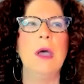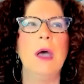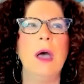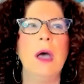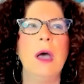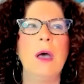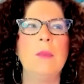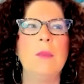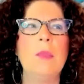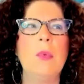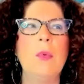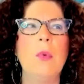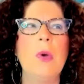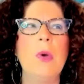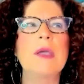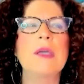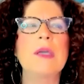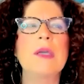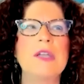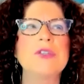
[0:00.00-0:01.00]
um,
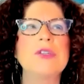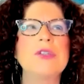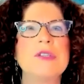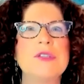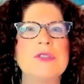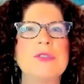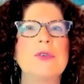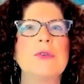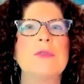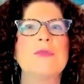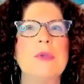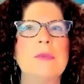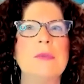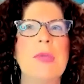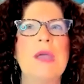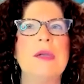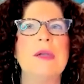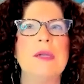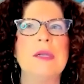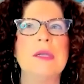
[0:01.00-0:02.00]
what can actually serve
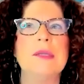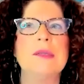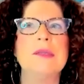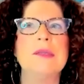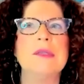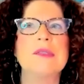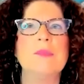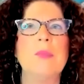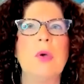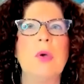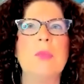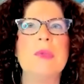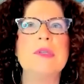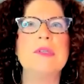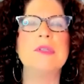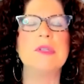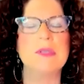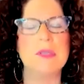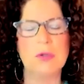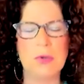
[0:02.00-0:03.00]
humanity at this
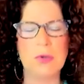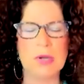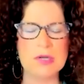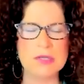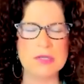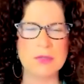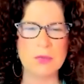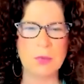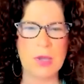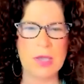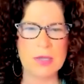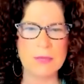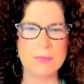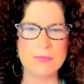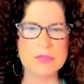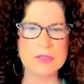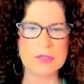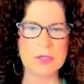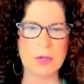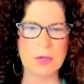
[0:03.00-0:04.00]
moment in the greatest way.
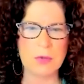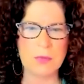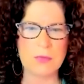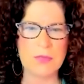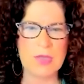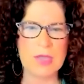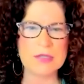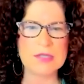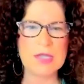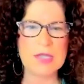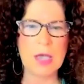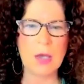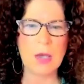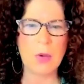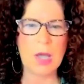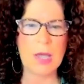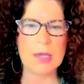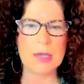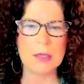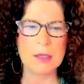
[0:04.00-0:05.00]
So that's how
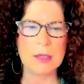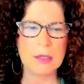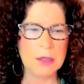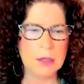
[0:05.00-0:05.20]
I